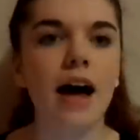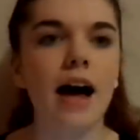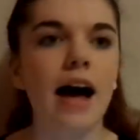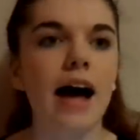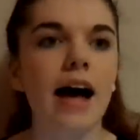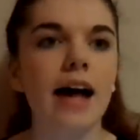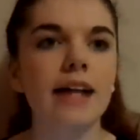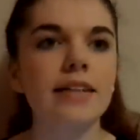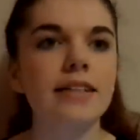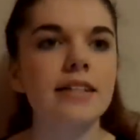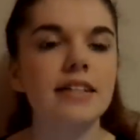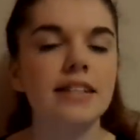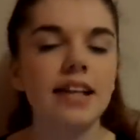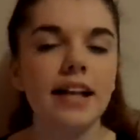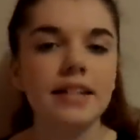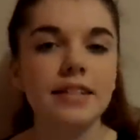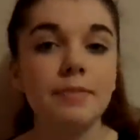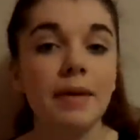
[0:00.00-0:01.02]
And
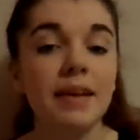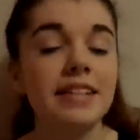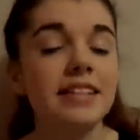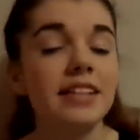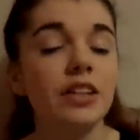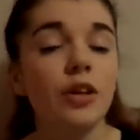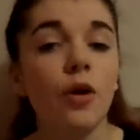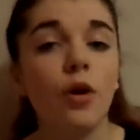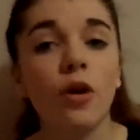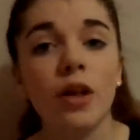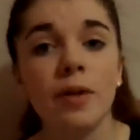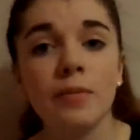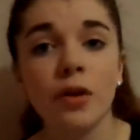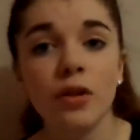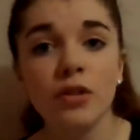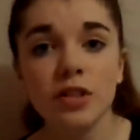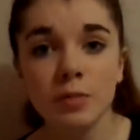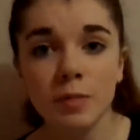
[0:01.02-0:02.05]
that's basically all I'm
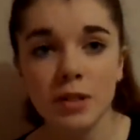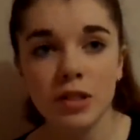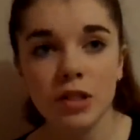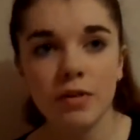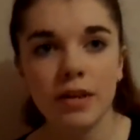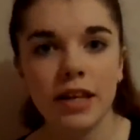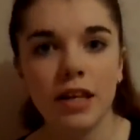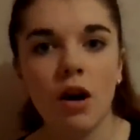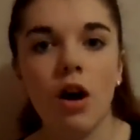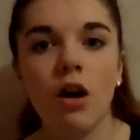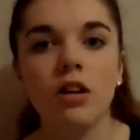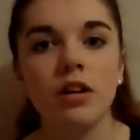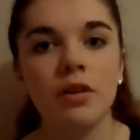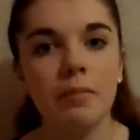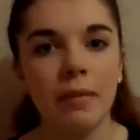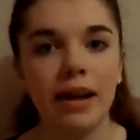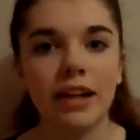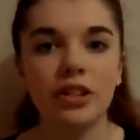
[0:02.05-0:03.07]
going to be doing on
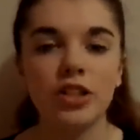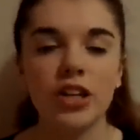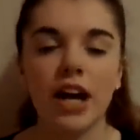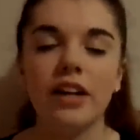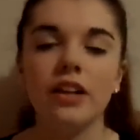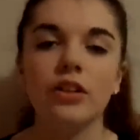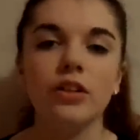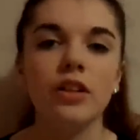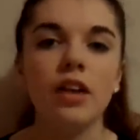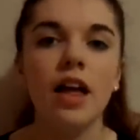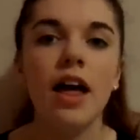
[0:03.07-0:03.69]
my channel.